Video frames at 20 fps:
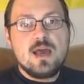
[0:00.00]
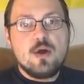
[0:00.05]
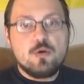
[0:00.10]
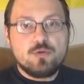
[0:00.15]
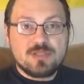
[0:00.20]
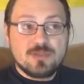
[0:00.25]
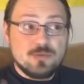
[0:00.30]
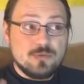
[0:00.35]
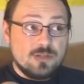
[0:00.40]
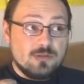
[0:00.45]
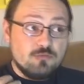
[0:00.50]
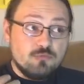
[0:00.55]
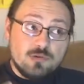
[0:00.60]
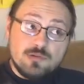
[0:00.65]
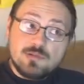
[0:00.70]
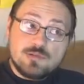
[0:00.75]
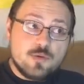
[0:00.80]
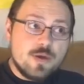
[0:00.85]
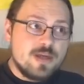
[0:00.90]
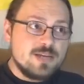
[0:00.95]
Also, it
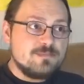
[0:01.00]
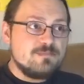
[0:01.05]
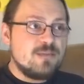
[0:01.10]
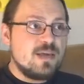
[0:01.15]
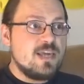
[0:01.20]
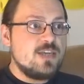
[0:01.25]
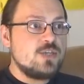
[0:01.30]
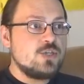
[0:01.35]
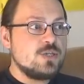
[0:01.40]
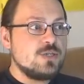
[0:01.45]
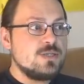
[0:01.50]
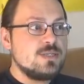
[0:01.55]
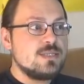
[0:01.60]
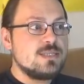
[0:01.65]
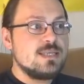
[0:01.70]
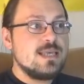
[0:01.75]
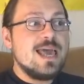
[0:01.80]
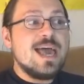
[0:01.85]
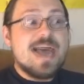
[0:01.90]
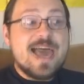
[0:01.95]
will require
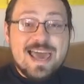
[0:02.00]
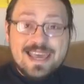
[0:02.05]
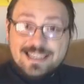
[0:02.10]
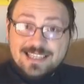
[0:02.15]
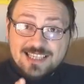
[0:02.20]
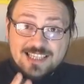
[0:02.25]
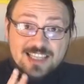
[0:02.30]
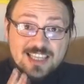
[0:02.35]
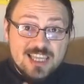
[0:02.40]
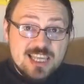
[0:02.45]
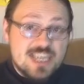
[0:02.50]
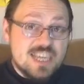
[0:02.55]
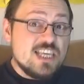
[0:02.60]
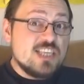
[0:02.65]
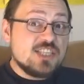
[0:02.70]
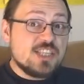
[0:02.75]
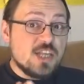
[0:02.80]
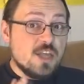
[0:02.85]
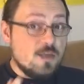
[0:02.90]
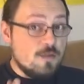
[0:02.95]
patience and at
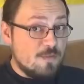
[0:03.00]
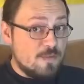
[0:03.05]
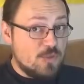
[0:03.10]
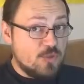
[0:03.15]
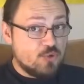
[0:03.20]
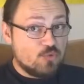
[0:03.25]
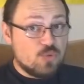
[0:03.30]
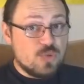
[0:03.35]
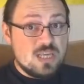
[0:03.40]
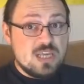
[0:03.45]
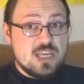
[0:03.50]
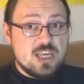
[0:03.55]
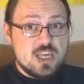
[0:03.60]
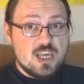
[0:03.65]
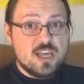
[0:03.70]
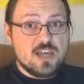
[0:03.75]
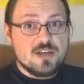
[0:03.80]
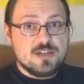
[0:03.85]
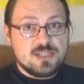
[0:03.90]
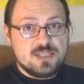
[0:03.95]
least 3
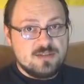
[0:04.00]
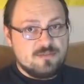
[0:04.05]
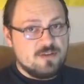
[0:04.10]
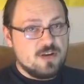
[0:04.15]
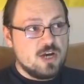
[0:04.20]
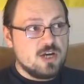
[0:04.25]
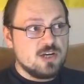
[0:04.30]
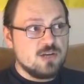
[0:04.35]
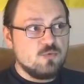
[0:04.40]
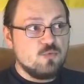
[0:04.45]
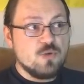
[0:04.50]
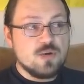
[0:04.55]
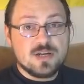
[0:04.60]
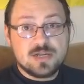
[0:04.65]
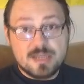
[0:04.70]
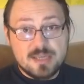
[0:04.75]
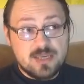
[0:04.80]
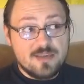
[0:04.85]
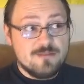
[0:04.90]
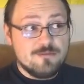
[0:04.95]
years of hard
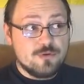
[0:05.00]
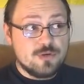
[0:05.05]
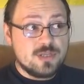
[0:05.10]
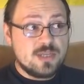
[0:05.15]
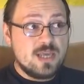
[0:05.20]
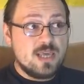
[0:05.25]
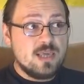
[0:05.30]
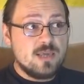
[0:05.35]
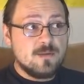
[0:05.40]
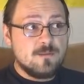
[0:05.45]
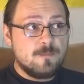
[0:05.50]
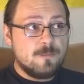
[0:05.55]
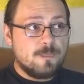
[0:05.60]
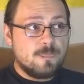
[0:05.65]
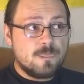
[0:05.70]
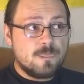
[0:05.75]
work, give or take.